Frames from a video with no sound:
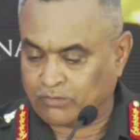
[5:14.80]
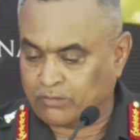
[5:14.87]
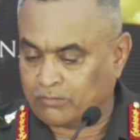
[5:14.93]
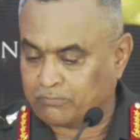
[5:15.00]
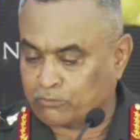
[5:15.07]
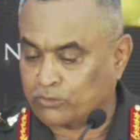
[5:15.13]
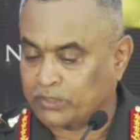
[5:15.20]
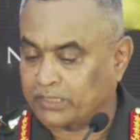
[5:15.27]

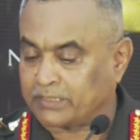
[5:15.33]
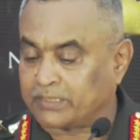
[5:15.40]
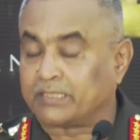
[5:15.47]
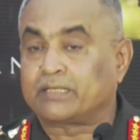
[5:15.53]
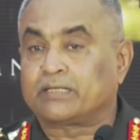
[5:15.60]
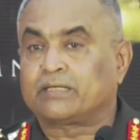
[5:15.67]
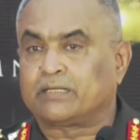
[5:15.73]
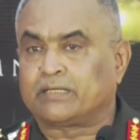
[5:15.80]

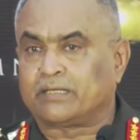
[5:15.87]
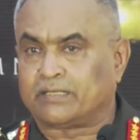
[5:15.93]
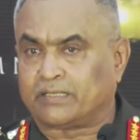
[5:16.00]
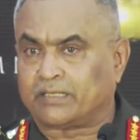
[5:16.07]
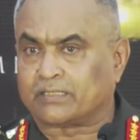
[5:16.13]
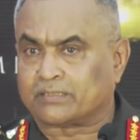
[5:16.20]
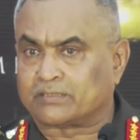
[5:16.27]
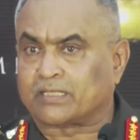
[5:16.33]
protecting
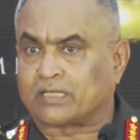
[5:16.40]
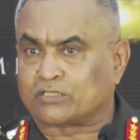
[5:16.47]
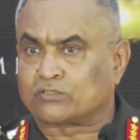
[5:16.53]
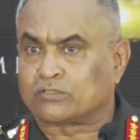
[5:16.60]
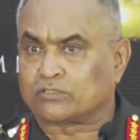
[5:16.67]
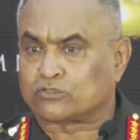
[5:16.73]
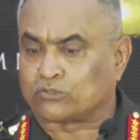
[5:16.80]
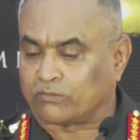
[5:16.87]
India's
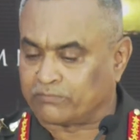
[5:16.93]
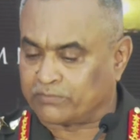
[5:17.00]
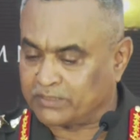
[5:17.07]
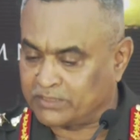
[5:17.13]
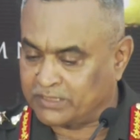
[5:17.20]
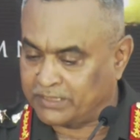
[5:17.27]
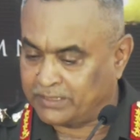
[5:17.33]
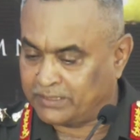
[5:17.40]
national
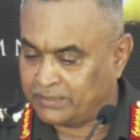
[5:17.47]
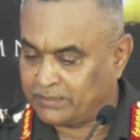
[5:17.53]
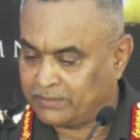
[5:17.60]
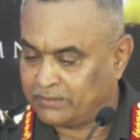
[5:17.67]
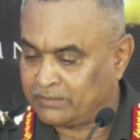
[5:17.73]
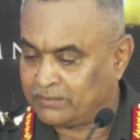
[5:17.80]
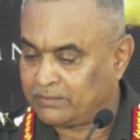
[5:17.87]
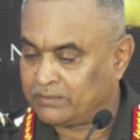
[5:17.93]
sovereignty,
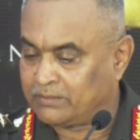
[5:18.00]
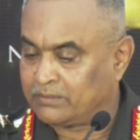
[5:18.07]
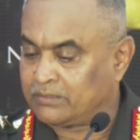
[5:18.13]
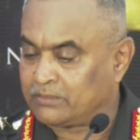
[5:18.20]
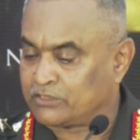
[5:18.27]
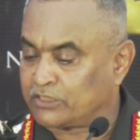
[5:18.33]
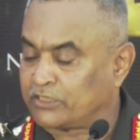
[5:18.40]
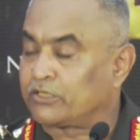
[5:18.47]

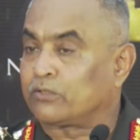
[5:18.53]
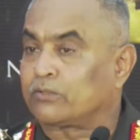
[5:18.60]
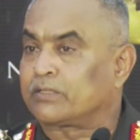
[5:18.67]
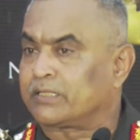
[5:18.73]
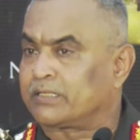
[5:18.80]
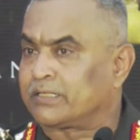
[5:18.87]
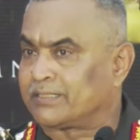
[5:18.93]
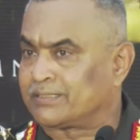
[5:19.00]

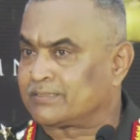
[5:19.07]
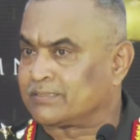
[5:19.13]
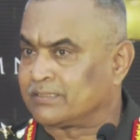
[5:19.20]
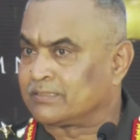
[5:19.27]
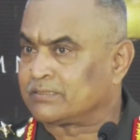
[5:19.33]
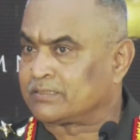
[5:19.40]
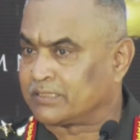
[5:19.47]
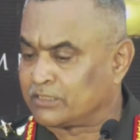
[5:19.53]
securing its
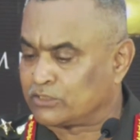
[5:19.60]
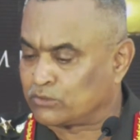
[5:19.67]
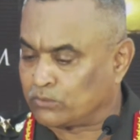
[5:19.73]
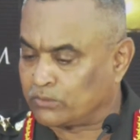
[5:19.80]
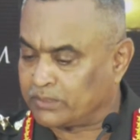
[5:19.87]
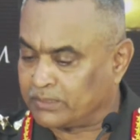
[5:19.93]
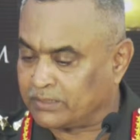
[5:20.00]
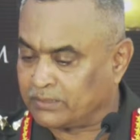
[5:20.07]

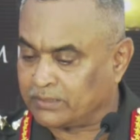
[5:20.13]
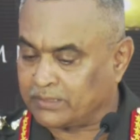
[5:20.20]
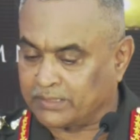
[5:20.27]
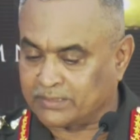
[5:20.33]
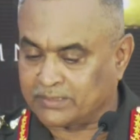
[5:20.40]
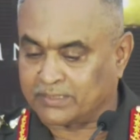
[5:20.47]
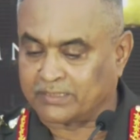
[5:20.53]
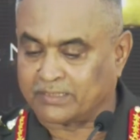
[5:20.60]
territorial
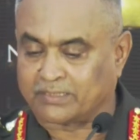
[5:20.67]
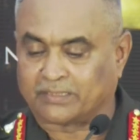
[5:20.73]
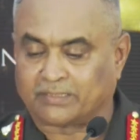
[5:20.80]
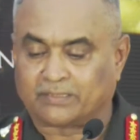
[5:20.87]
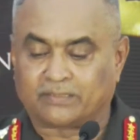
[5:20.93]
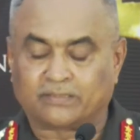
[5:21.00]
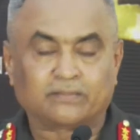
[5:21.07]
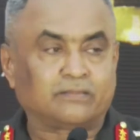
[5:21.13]
integrity,
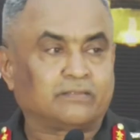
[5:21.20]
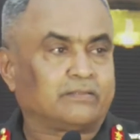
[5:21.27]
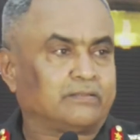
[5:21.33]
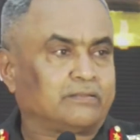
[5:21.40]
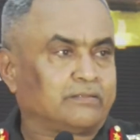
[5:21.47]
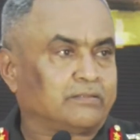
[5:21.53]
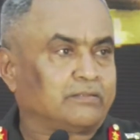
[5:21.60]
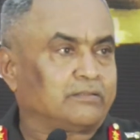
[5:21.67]

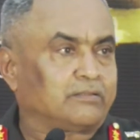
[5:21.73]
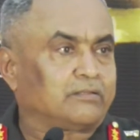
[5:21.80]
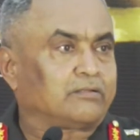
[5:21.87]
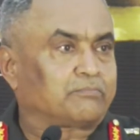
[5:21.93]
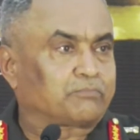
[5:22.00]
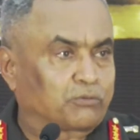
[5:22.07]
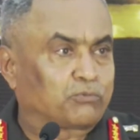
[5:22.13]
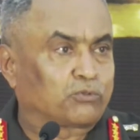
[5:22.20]

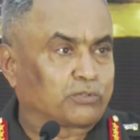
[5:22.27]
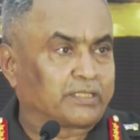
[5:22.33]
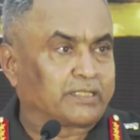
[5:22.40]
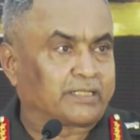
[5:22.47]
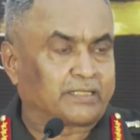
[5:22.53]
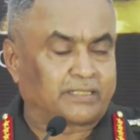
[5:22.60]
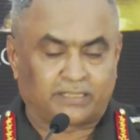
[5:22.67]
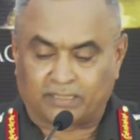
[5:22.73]
promoting
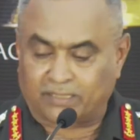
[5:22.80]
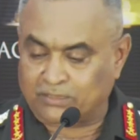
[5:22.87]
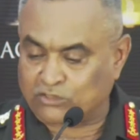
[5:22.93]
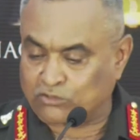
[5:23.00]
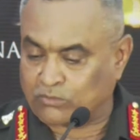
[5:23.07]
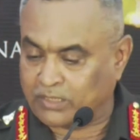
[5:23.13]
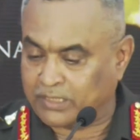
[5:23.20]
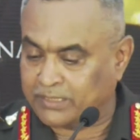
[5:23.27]
India's
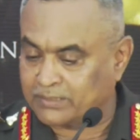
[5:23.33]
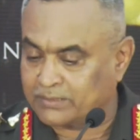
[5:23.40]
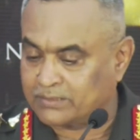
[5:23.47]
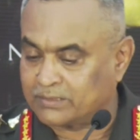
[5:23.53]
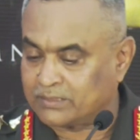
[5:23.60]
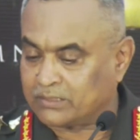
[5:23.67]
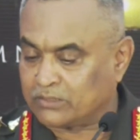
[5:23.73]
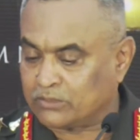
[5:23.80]
rise
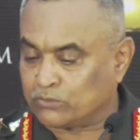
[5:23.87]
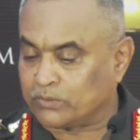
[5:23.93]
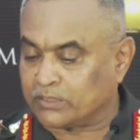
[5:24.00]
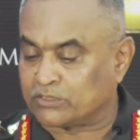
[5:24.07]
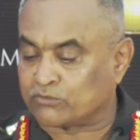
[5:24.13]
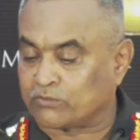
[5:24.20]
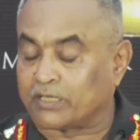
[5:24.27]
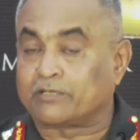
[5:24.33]
to
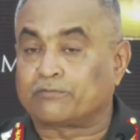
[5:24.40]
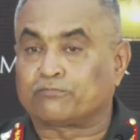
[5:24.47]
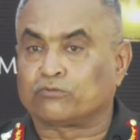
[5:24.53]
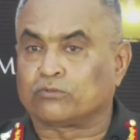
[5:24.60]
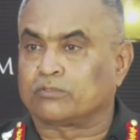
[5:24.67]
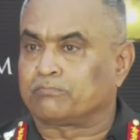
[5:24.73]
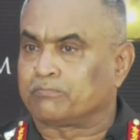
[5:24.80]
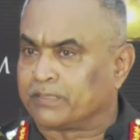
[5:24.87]
its
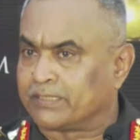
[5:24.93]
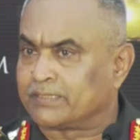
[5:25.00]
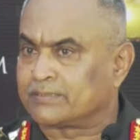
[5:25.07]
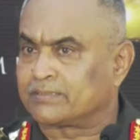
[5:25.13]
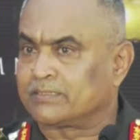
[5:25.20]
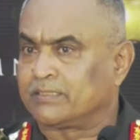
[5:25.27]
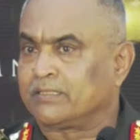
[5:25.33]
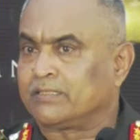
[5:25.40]
rightful place
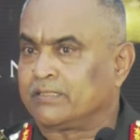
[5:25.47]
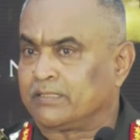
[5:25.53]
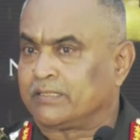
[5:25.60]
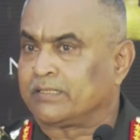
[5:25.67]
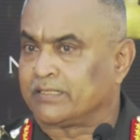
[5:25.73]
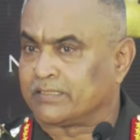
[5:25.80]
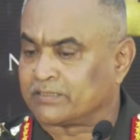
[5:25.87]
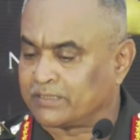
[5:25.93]
in
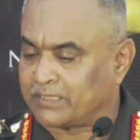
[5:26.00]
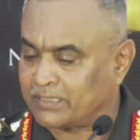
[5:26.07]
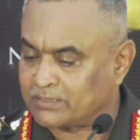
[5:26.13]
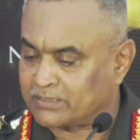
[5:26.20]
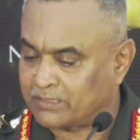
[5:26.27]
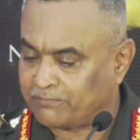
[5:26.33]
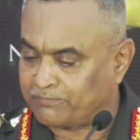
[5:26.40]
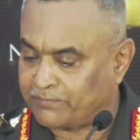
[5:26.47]

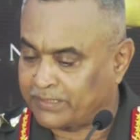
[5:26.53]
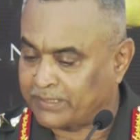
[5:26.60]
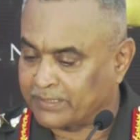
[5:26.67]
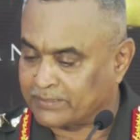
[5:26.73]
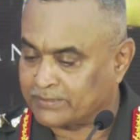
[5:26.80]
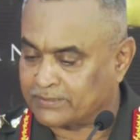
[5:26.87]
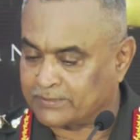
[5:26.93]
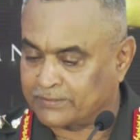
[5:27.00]
international
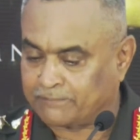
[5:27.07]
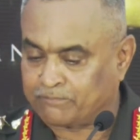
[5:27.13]
affairs,